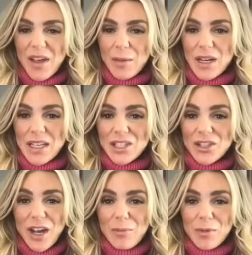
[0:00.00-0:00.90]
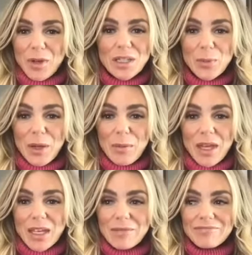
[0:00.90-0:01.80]
find me on Instagram, real spring
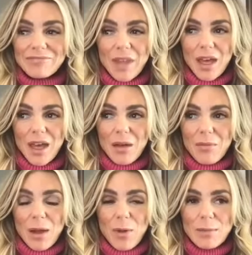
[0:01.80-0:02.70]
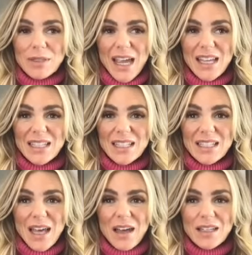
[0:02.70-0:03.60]
bee. Uh, my
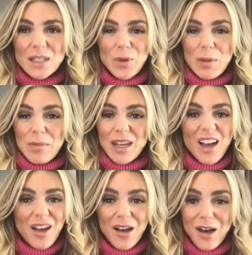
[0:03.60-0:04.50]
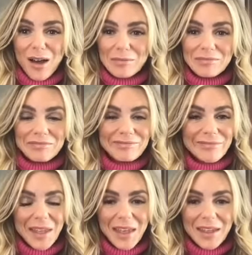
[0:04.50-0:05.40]
website's uh, springb.com.
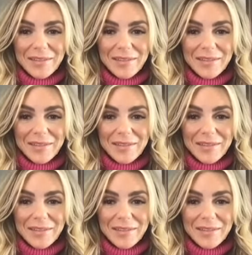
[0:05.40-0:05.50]
Like,